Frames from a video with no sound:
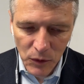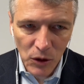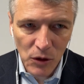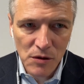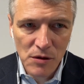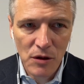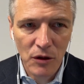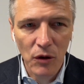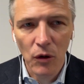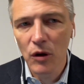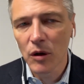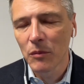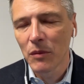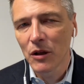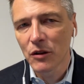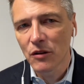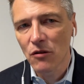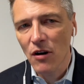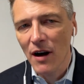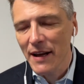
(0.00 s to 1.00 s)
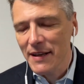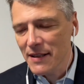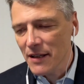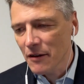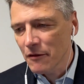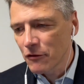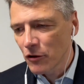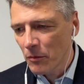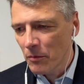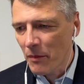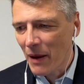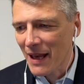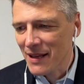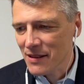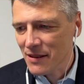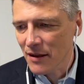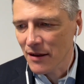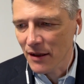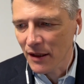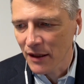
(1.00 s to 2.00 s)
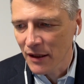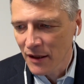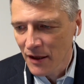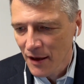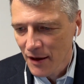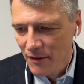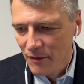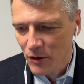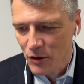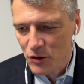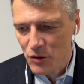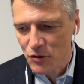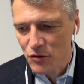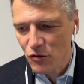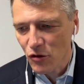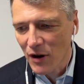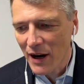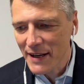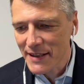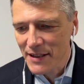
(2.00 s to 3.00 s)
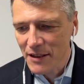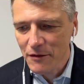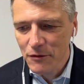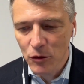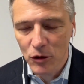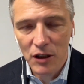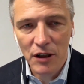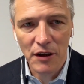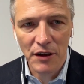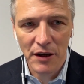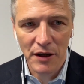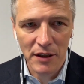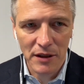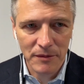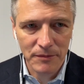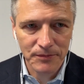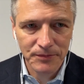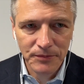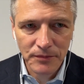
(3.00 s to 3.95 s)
also talk about writing for mastery versus writing for career.